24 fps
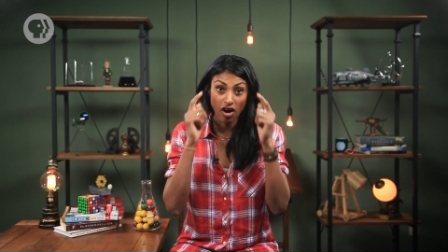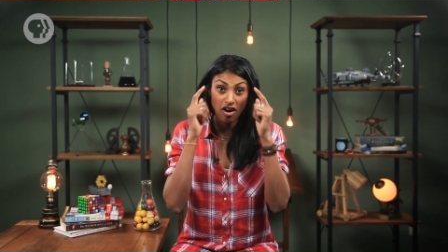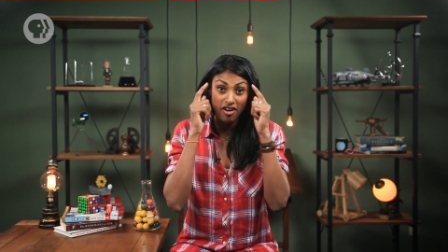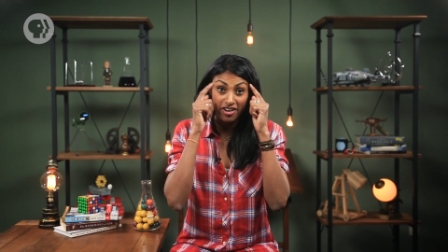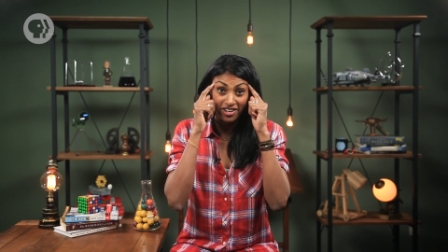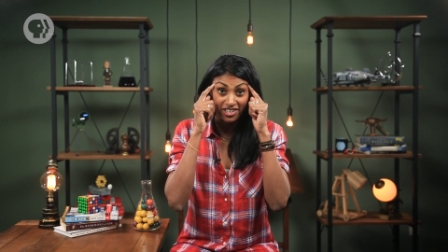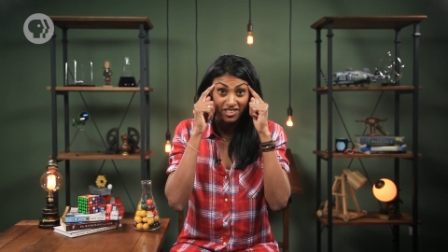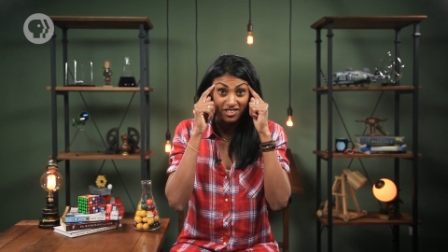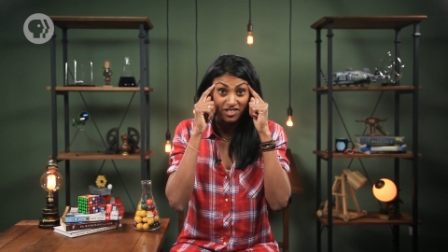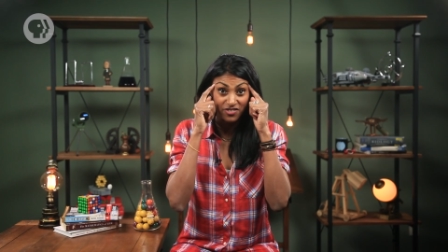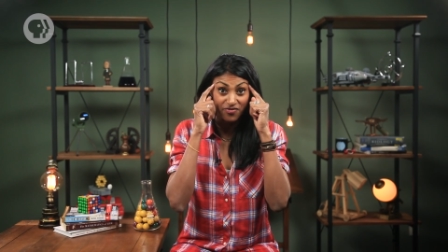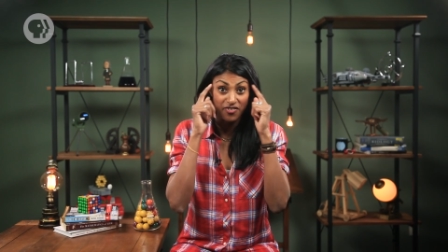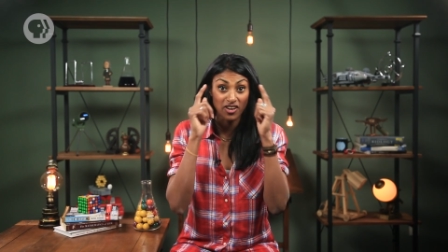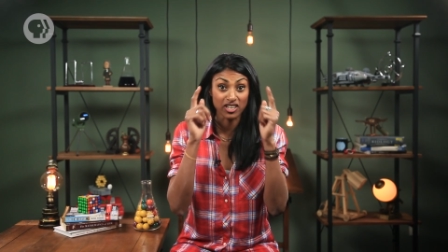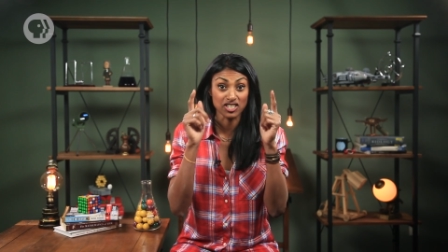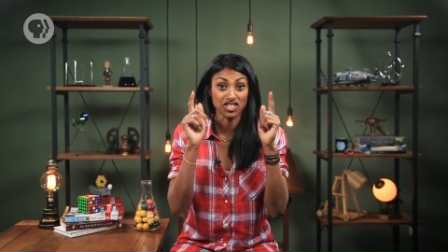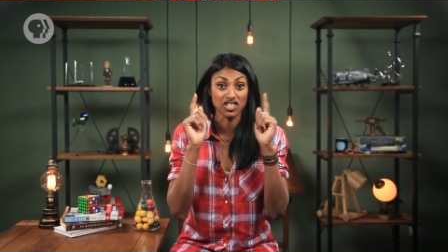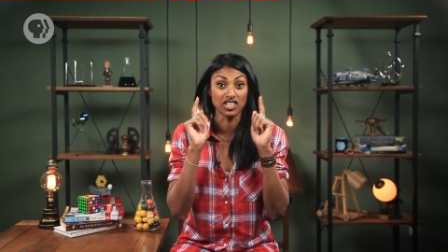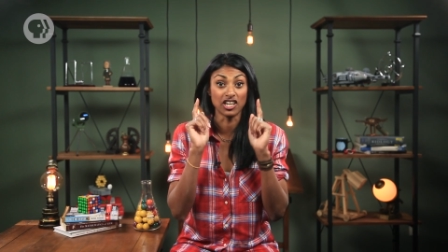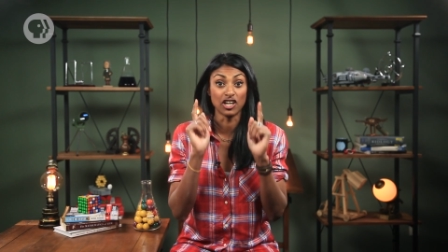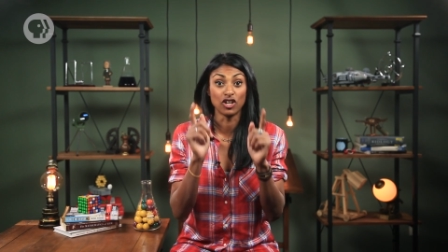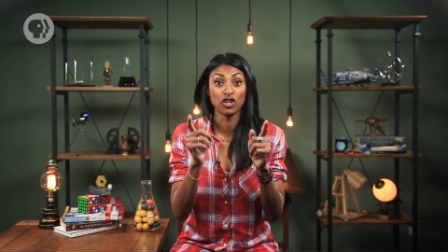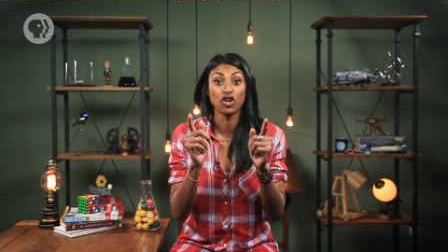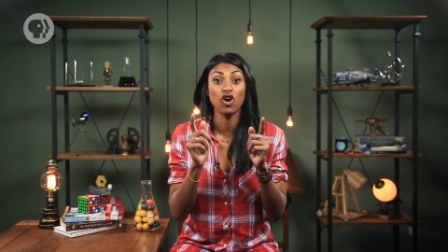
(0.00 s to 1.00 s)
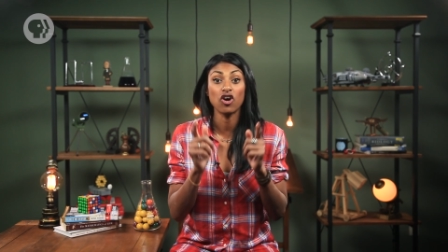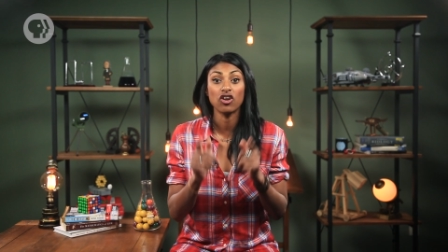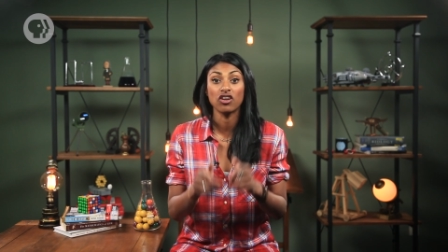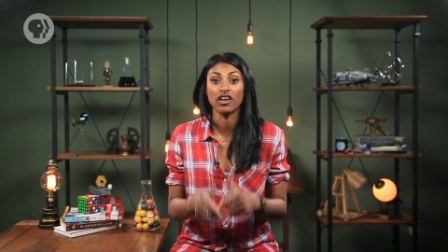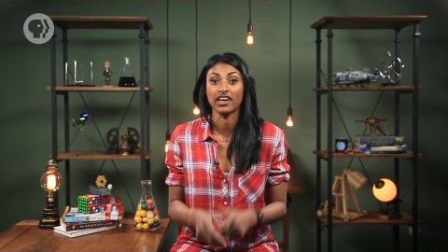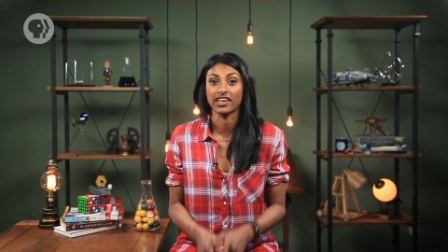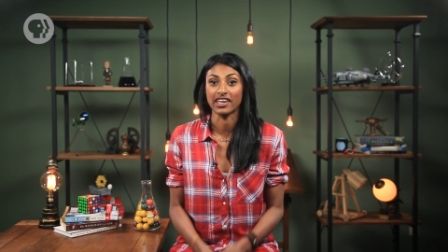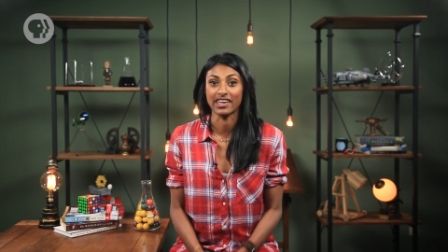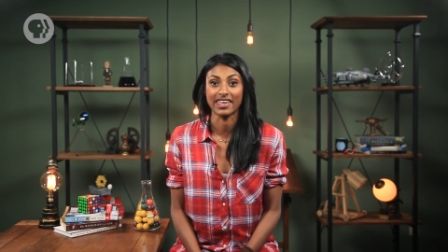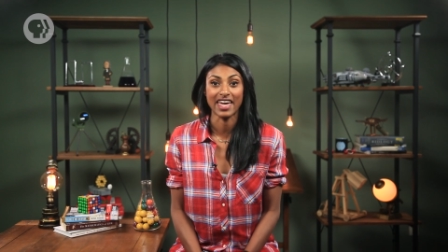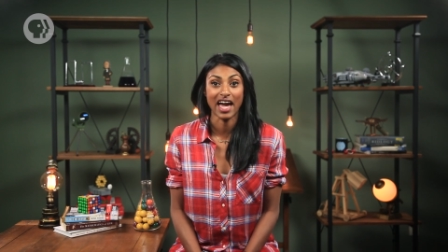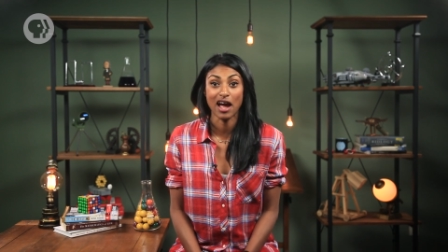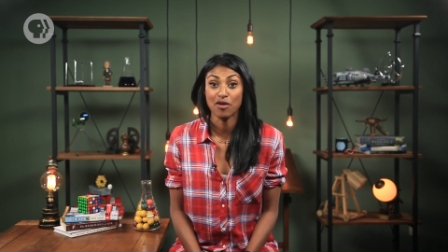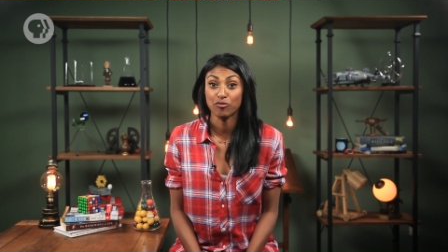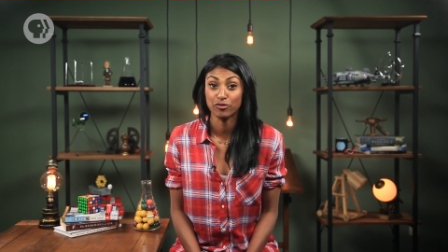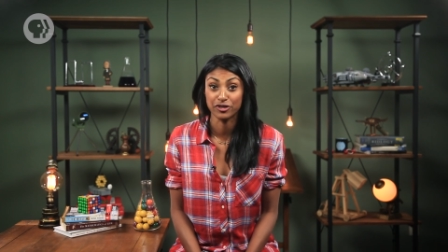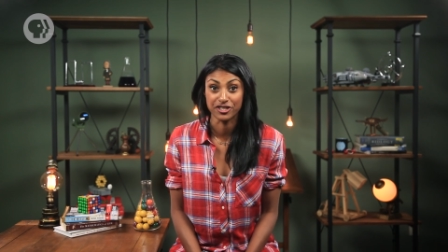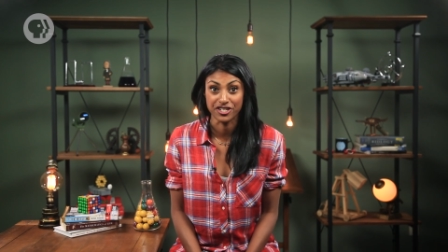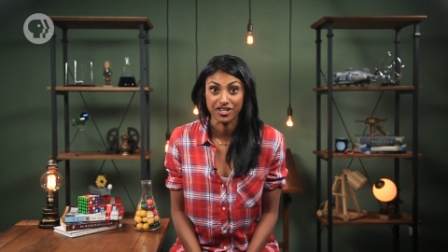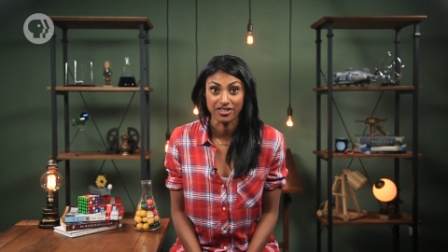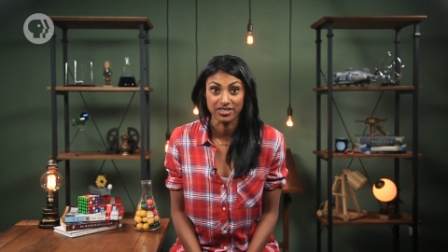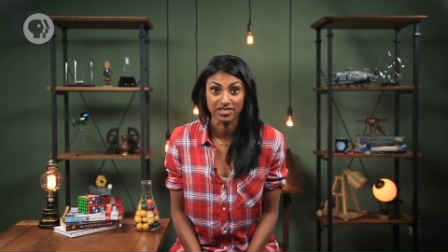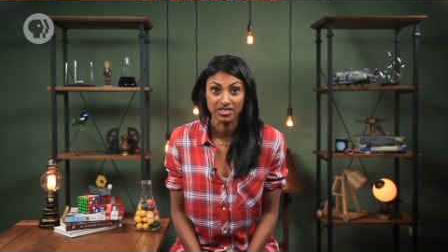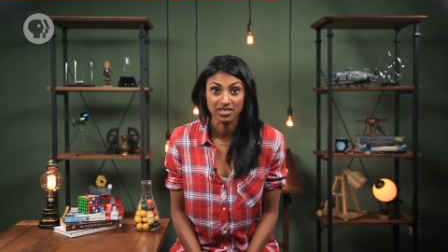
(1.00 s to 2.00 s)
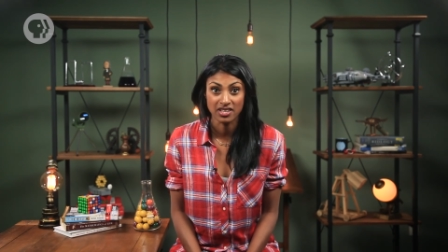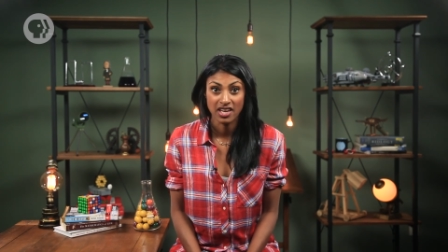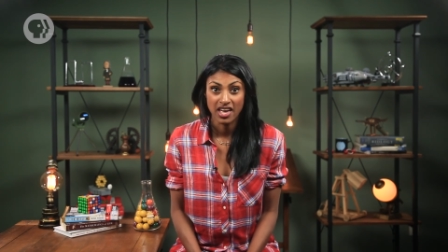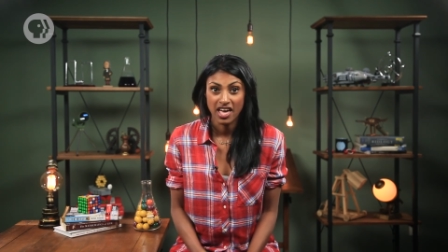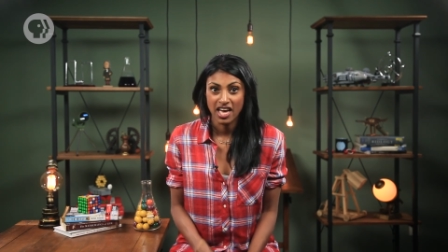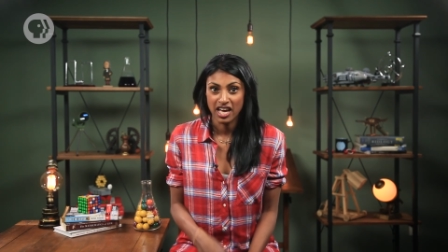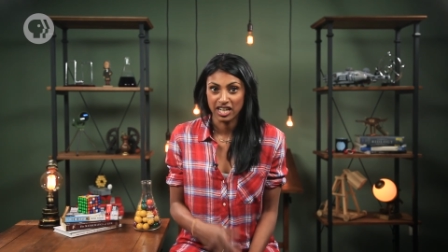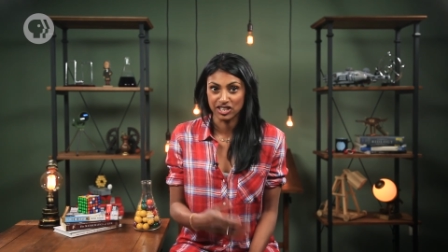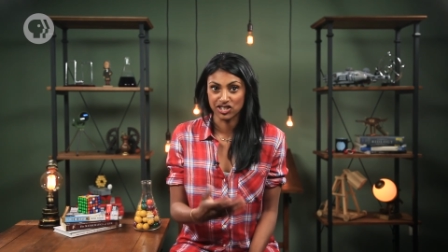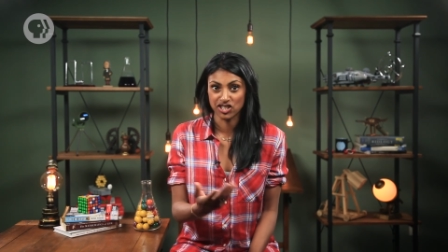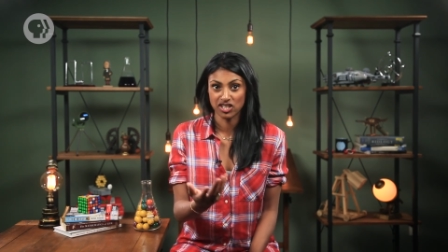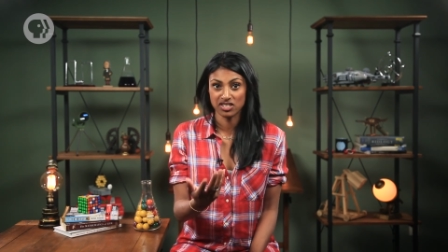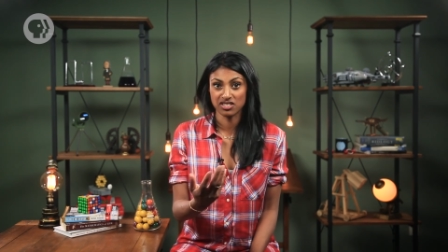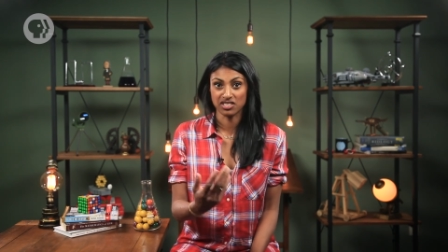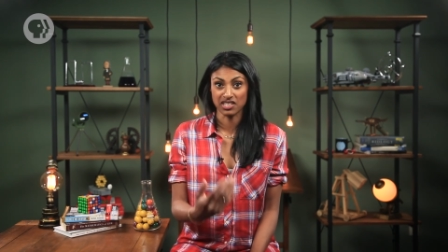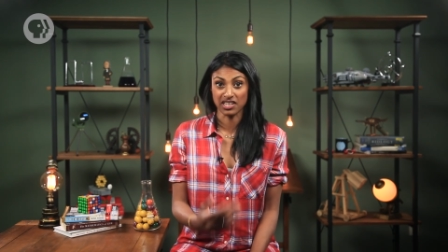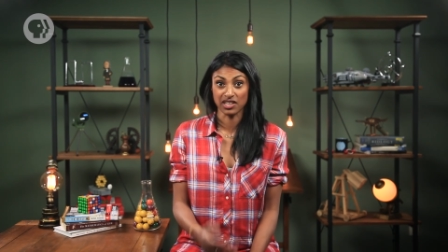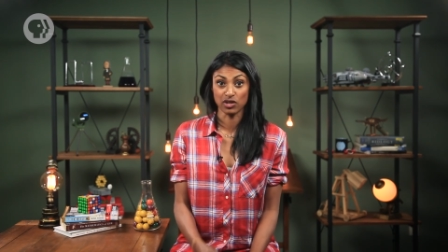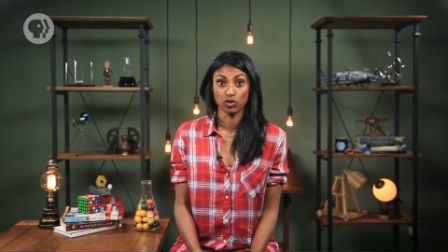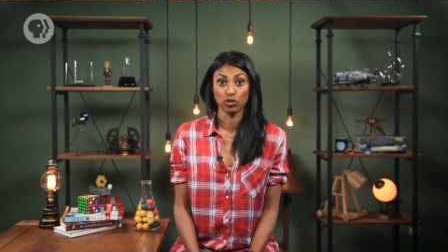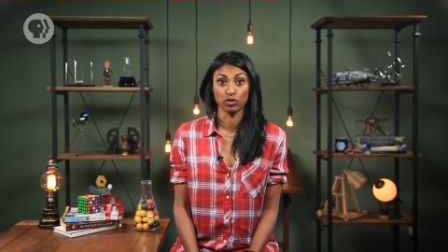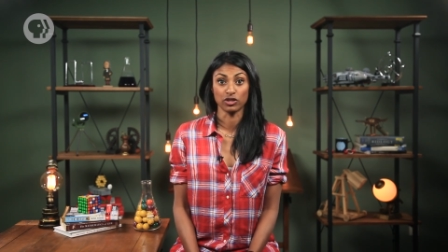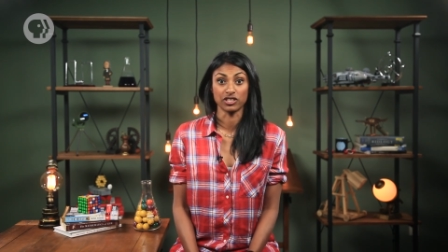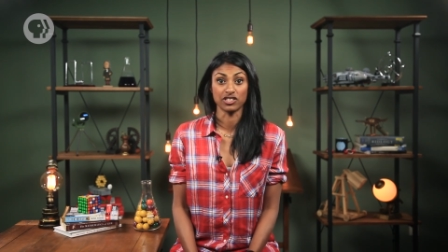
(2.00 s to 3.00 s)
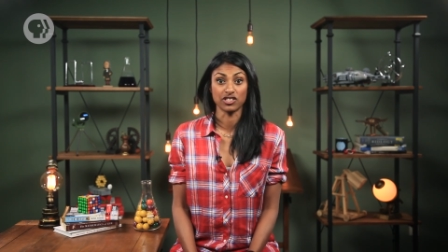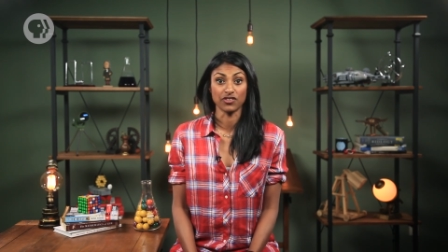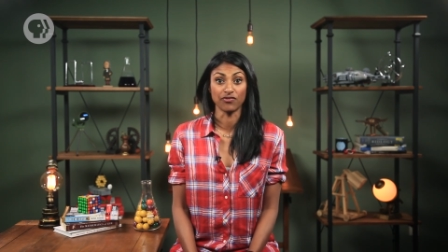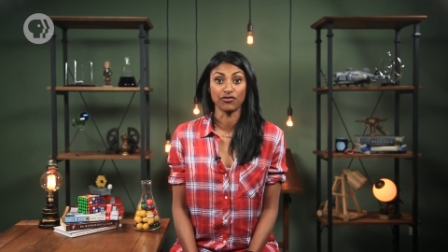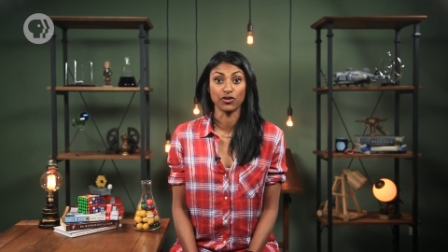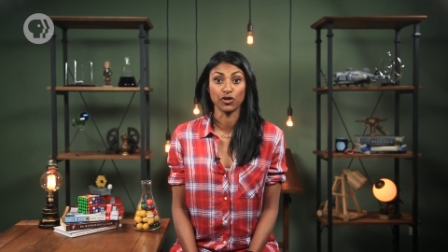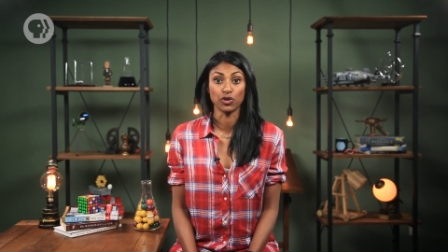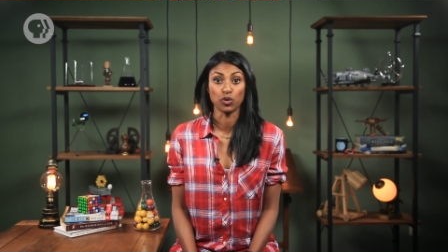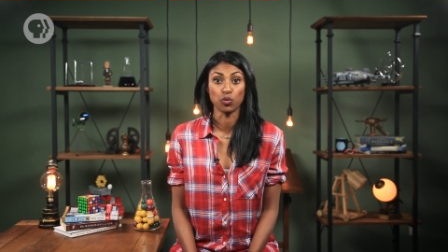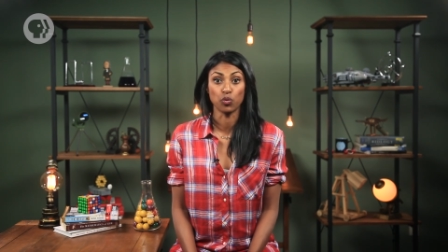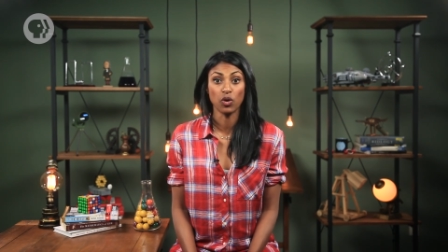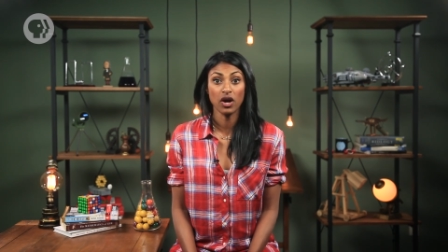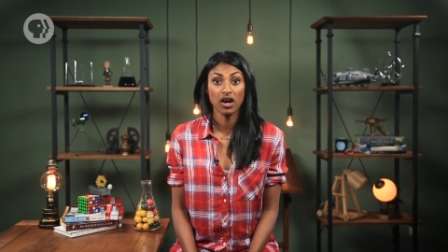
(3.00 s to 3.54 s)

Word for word: eyes function a lot like a camera does, adjusting in order to view the